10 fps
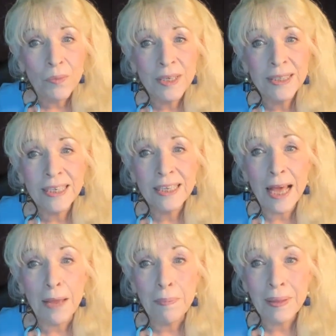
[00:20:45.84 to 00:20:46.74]
We see
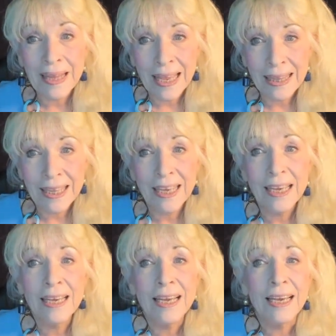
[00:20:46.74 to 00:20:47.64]
that
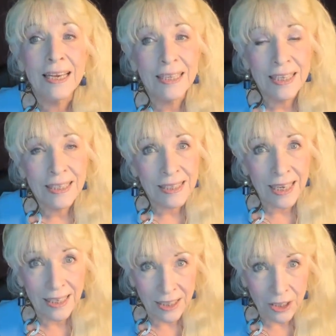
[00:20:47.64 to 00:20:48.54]
plainly in these
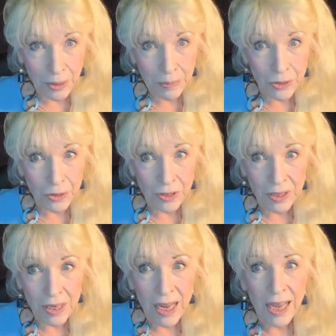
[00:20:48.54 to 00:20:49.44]
next
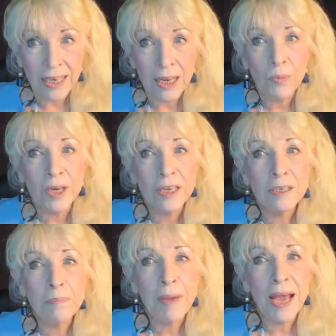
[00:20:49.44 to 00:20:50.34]
scriptures. And I wanted
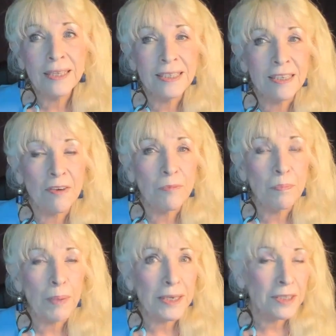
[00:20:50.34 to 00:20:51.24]
to back this up
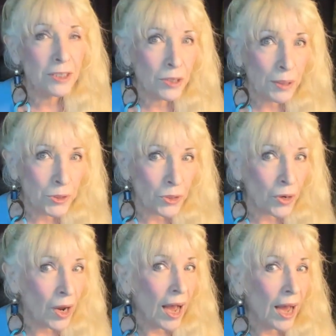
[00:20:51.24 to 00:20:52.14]
by
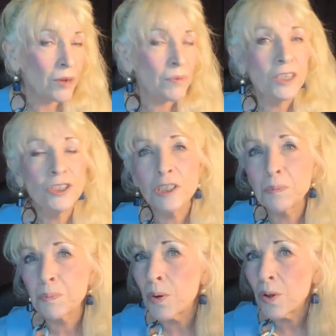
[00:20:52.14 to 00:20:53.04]
scripture. I don't want to
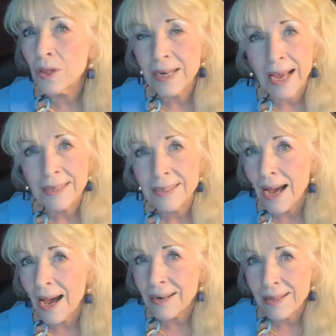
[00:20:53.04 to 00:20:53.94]
just pull an
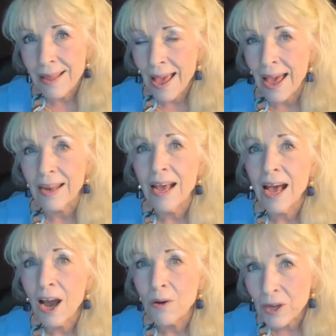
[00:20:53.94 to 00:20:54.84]
idea out of the hat.
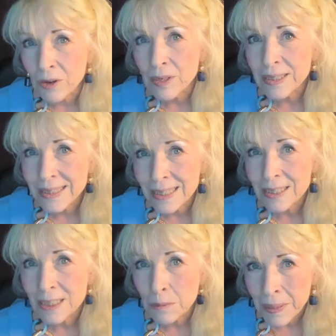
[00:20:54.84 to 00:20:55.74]
I want you to see
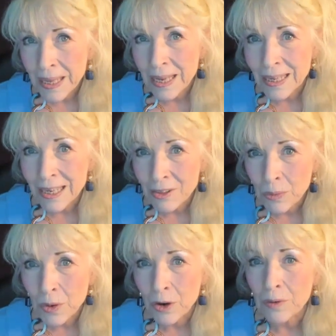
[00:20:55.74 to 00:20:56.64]
this plainly in
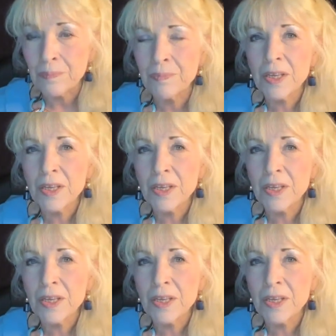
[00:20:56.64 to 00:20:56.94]
the word.